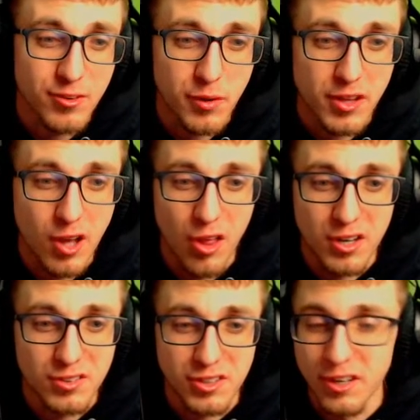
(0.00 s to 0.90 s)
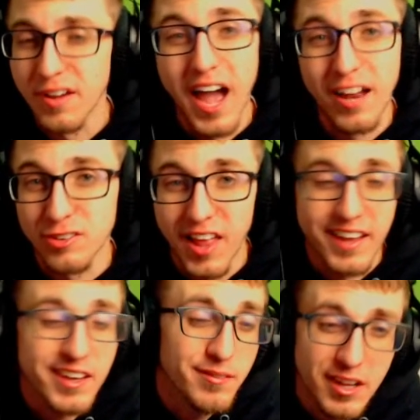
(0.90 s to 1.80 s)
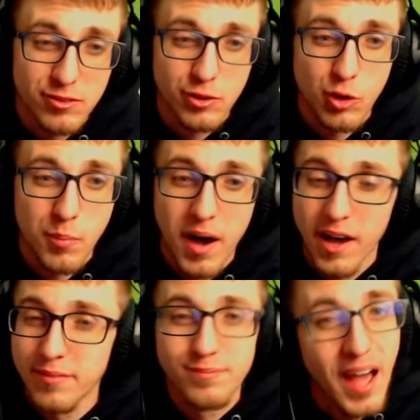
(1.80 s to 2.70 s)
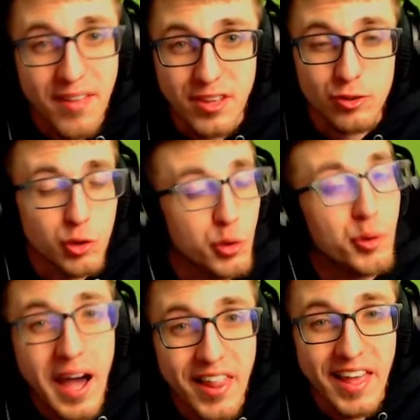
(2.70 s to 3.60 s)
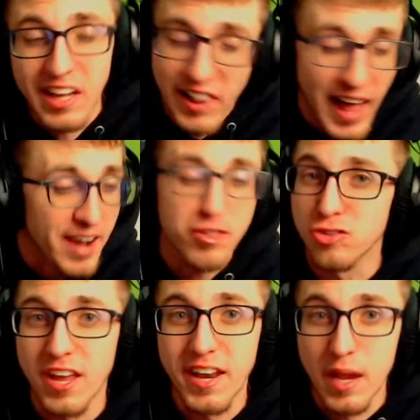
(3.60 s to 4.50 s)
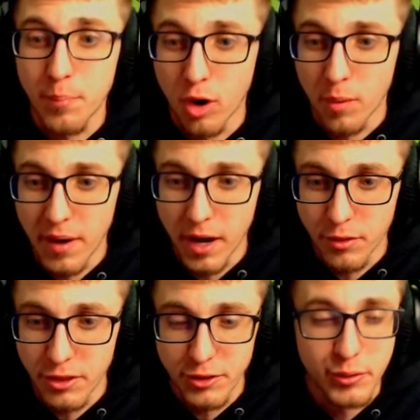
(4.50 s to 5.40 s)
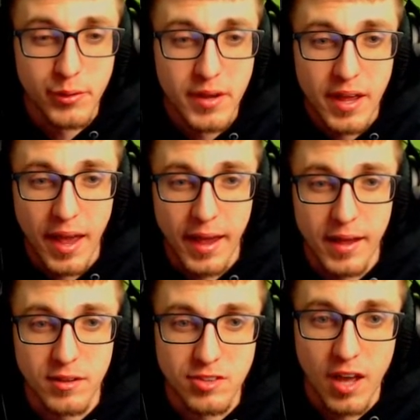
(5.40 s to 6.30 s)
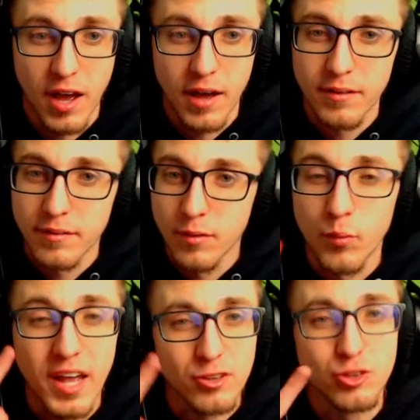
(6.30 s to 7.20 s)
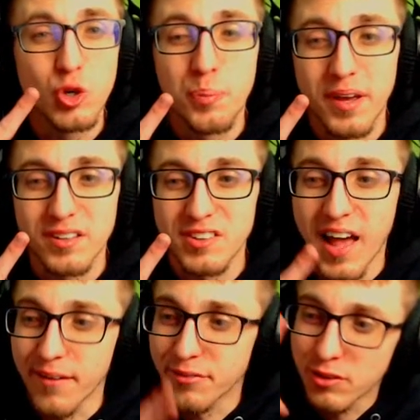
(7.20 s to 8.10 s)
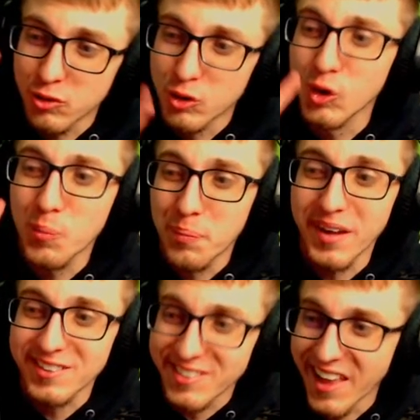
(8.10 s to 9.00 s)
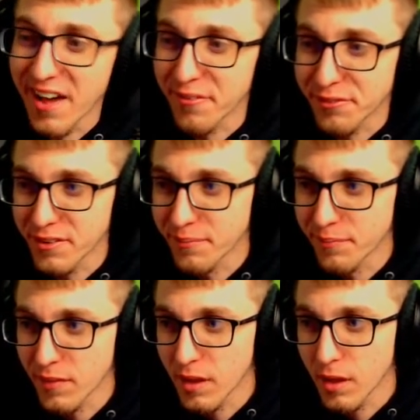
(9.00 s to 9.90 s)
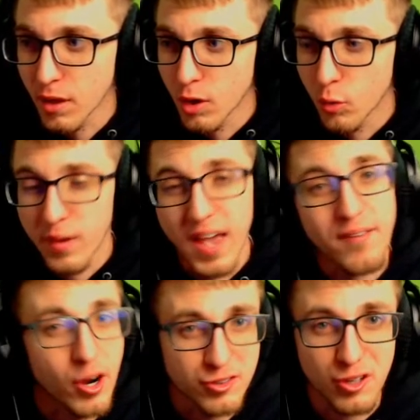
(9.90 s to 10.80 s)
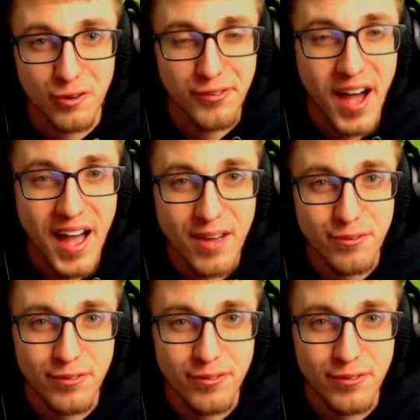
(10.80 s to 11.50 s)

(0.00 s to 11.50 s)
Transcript: really all it is here. I just like it. It's a new mon. I think it's cool. I like a lot of the Gen 8 Pokemon. I really do. And we got 2 picks left. 2 picks left. We have our tier 5.